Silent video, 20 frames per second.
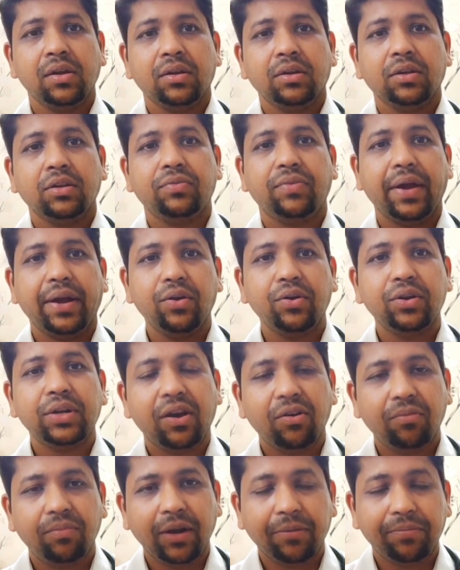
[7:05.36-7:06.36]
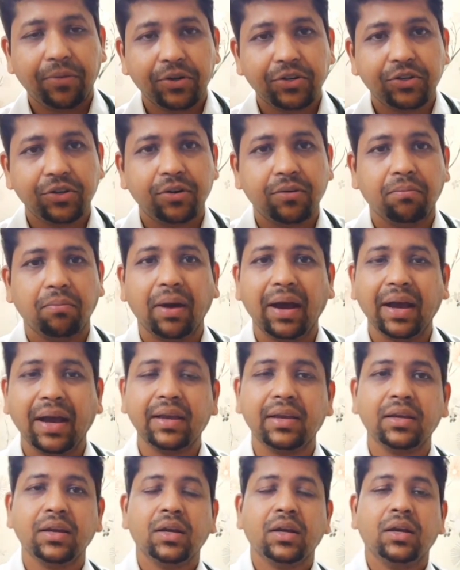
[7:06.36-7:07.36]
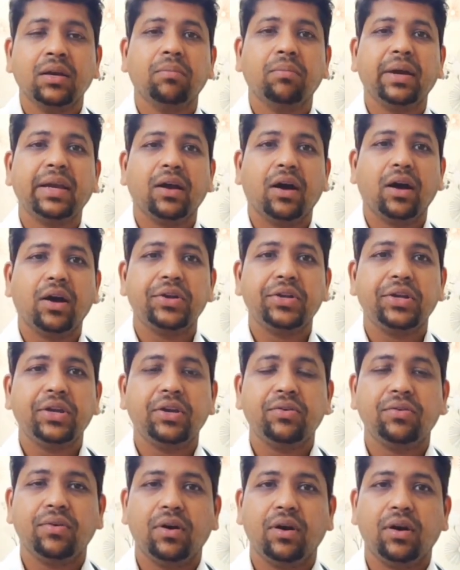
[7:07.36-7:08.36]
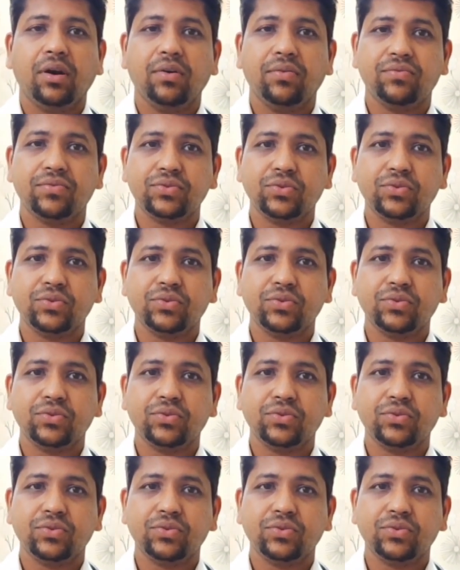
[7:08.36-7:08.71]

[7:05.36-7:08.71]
if I don't have blood pressure, my RDA of